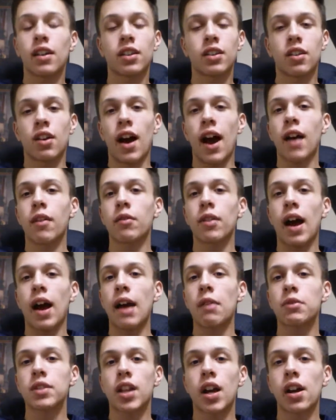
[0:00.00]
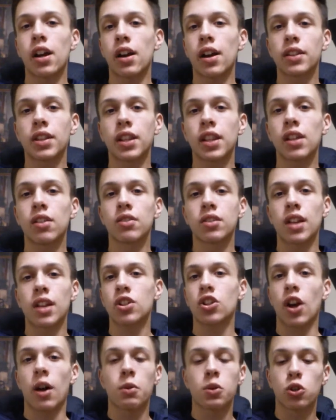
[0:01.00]
I was higher on the Eagles
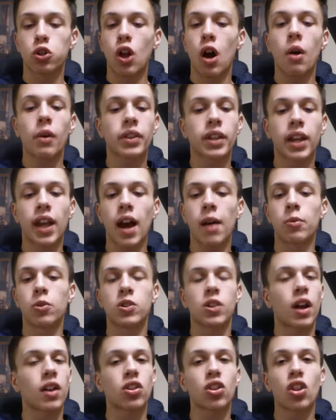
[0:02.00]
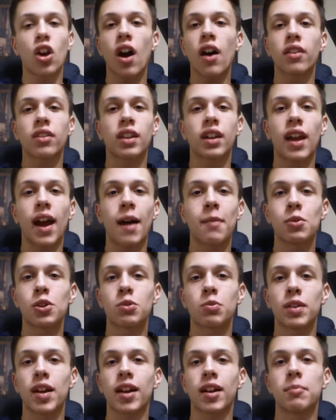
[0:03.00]
last year. I was low on the Cowboys. I thought the
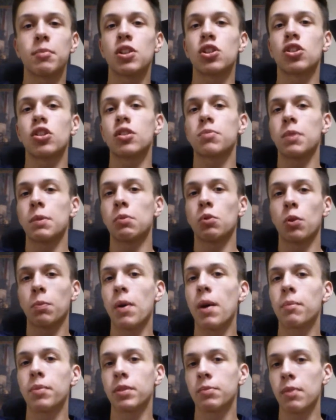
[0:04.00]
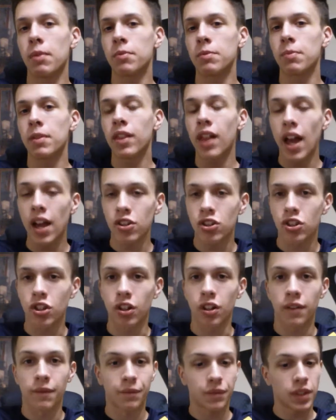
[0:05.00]
Cowboys were not going to be as good as people were pumping them up to be last
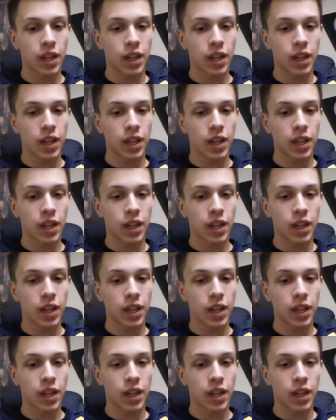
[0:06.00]
year.